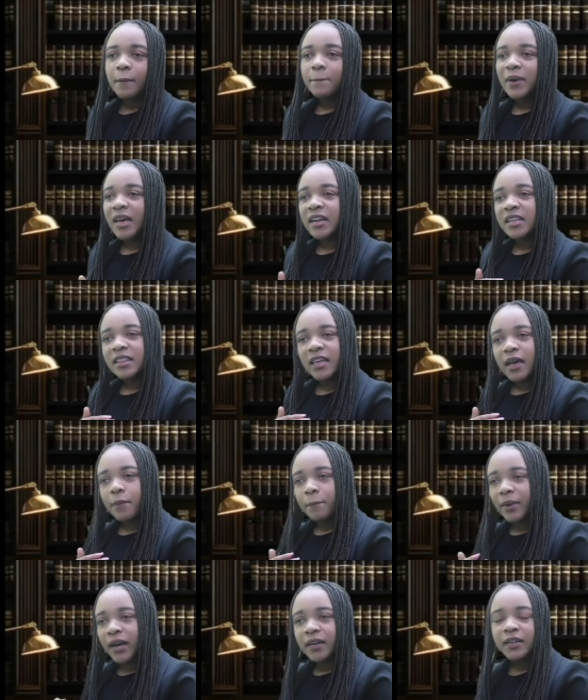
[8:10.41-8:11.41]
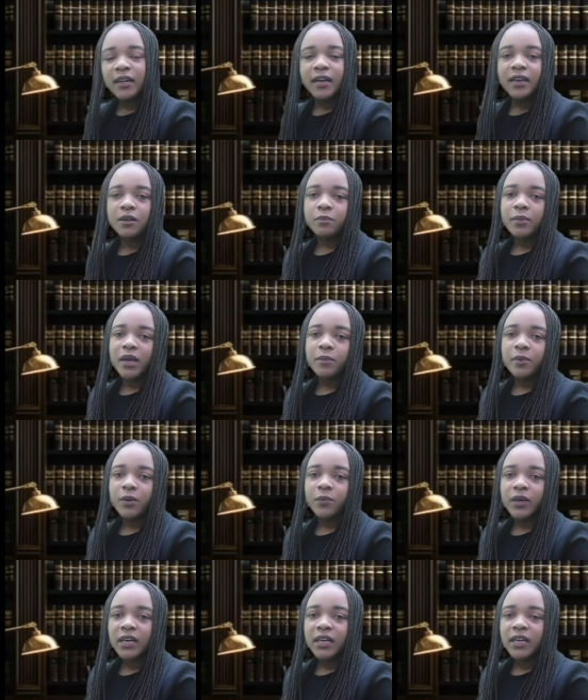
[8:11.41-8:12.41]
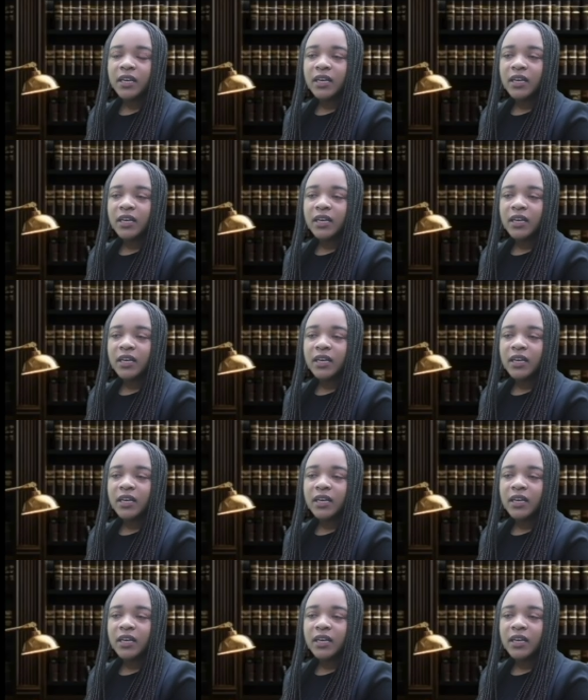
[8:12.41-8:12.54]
bury their partner in paperwork,